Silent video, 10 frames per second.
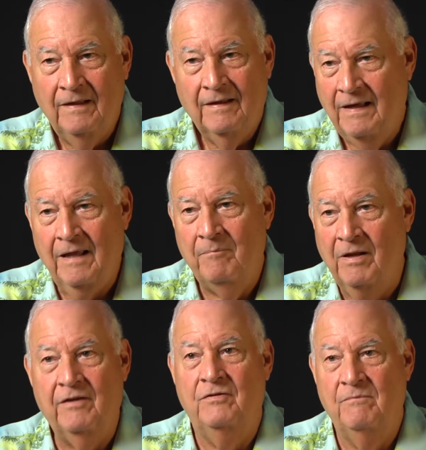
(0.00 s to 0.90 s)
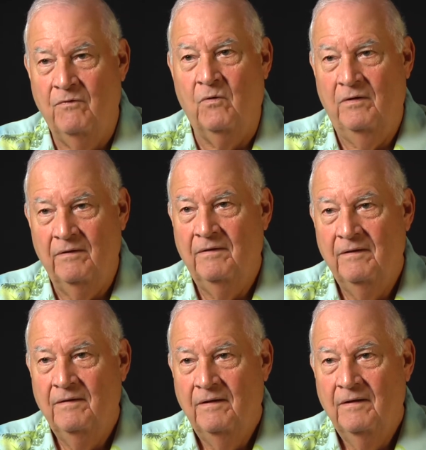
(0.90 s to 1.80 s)
God bless him for it.
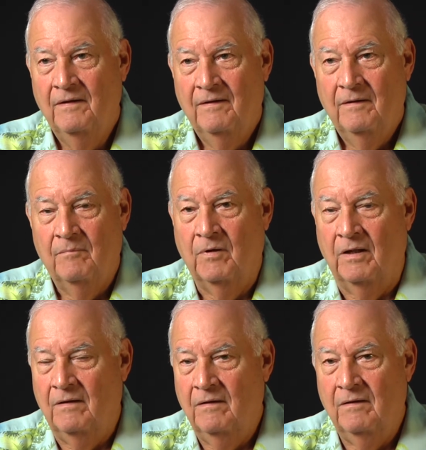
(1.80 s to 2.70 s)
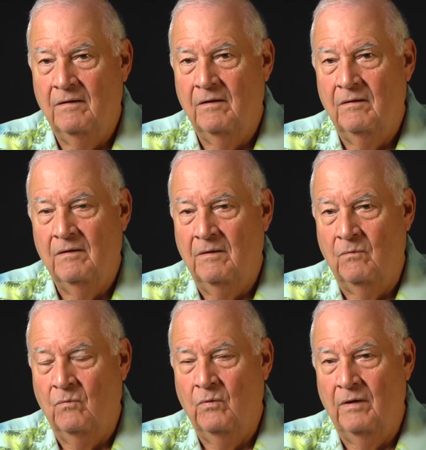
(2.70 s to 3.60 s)
But
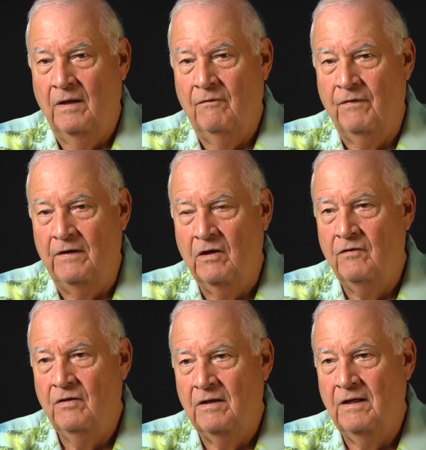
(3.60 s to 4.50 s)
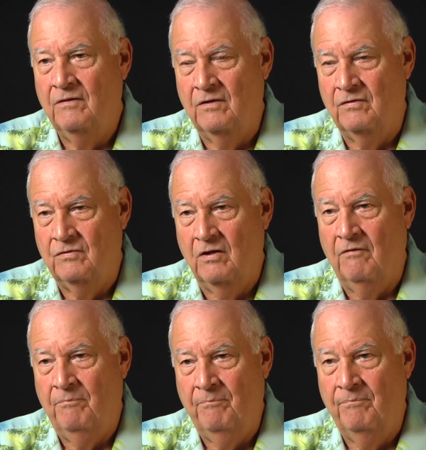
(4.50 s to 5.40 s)
when, if he doesn't get this
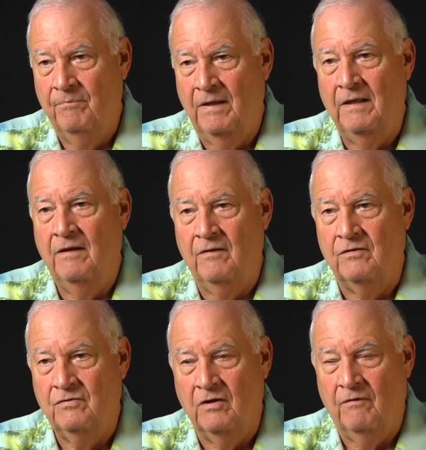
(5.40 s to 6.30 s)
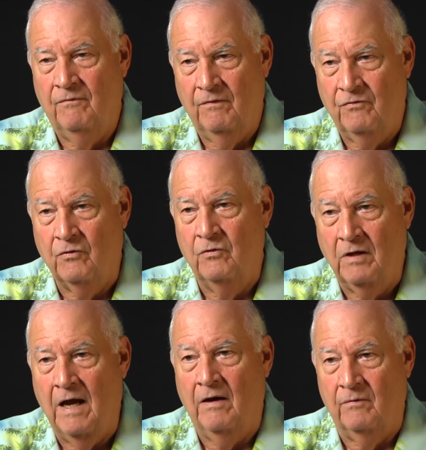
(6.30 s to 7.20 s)
stuff, any of this stuff through
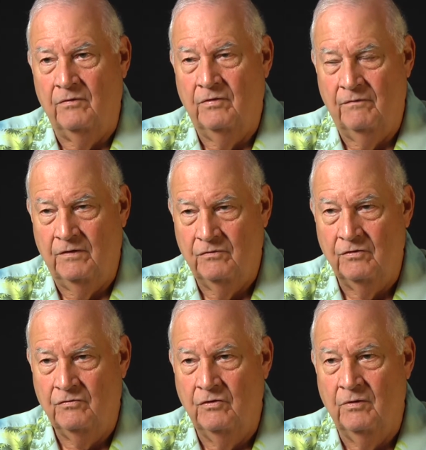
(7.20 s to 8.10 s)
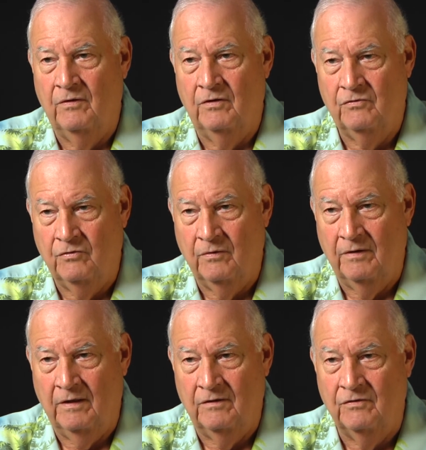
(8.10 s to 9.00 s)
Congress, if he's just doing this through
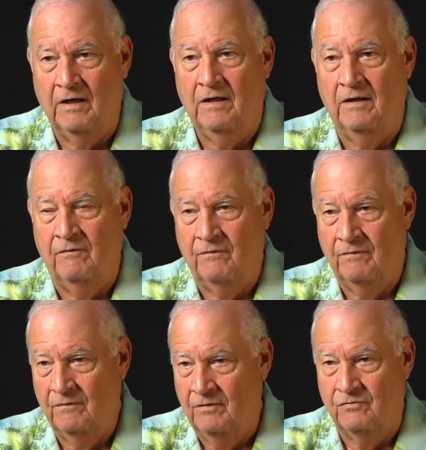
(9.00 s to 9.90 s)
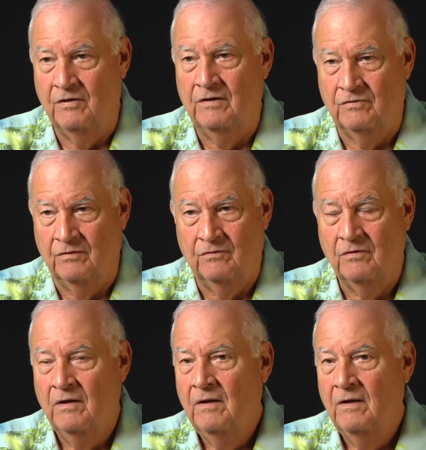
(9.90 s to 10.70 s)
executive decisions,